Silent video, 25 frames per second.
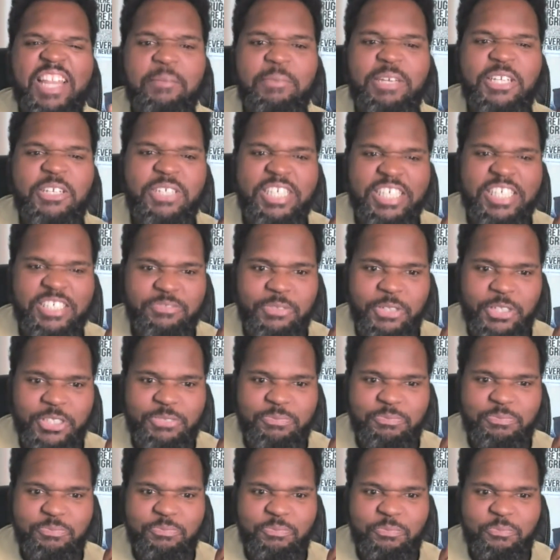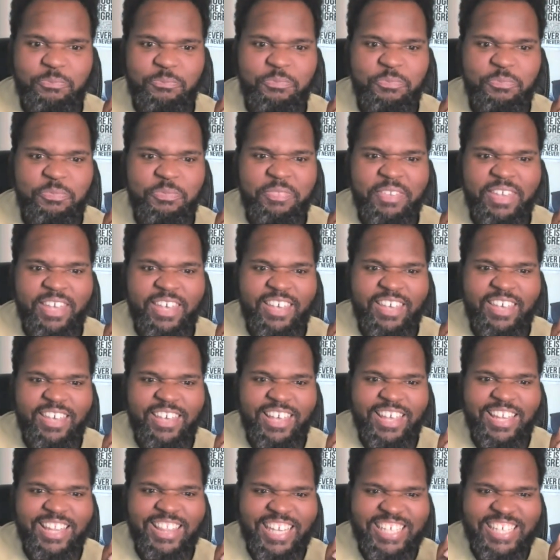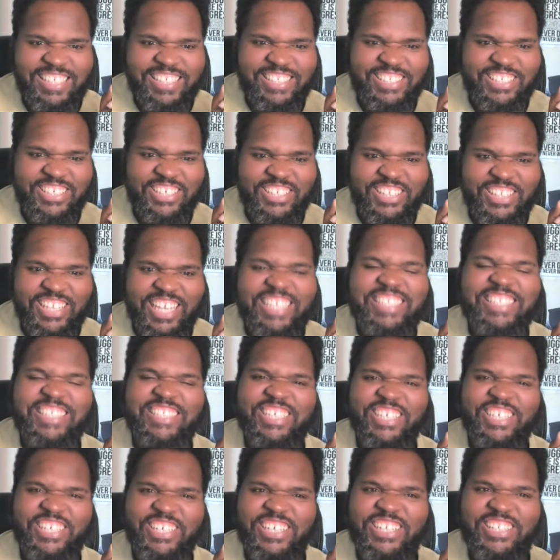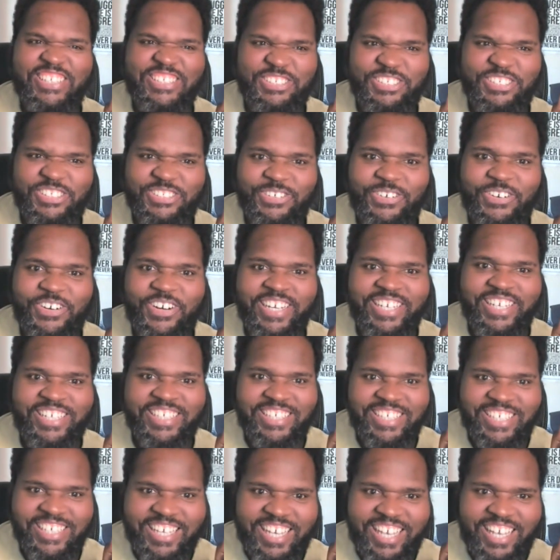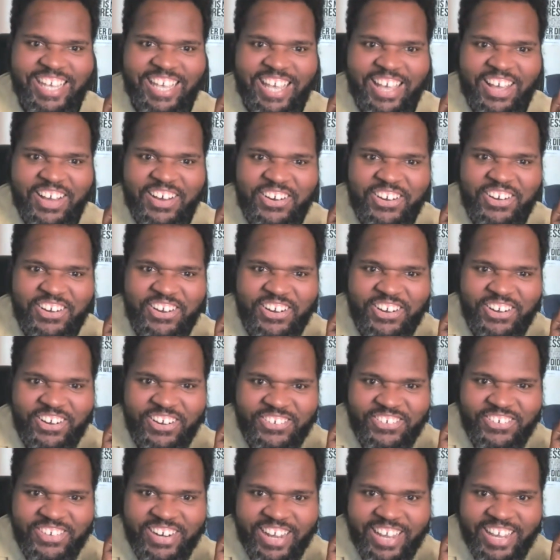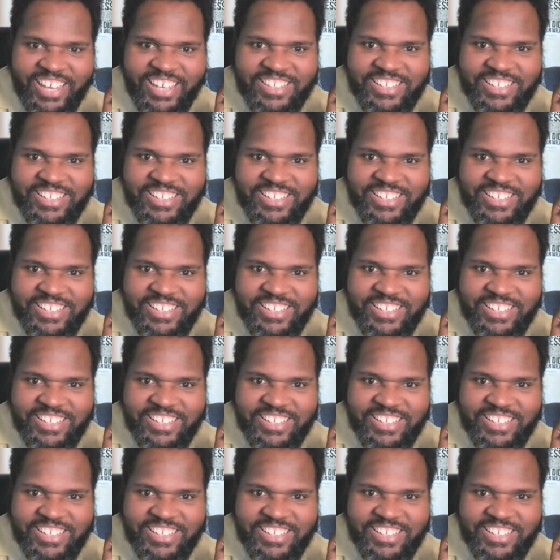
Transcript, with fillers: this first. This is a good news story. All right.